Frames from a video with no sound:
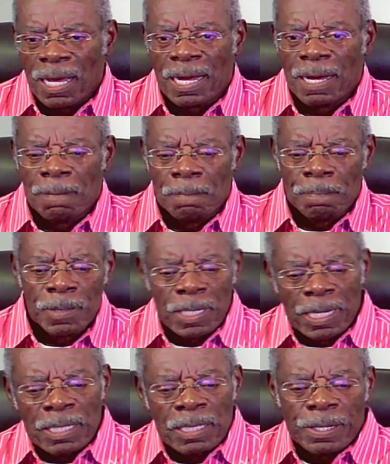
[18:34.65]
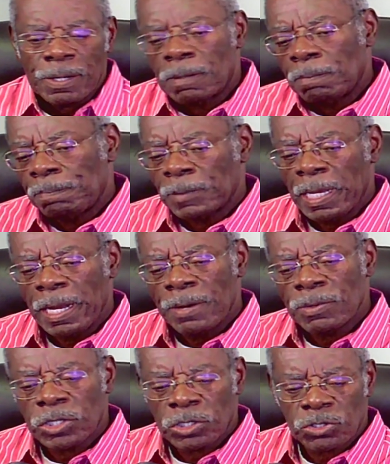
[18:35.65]
um, in their
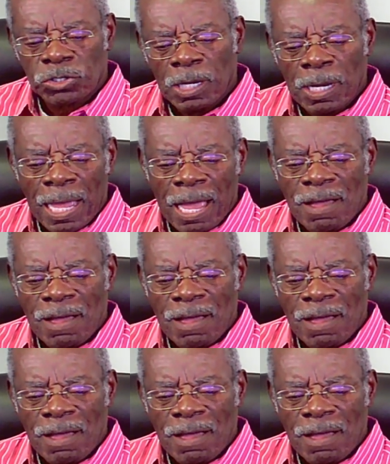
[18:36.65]
heritage.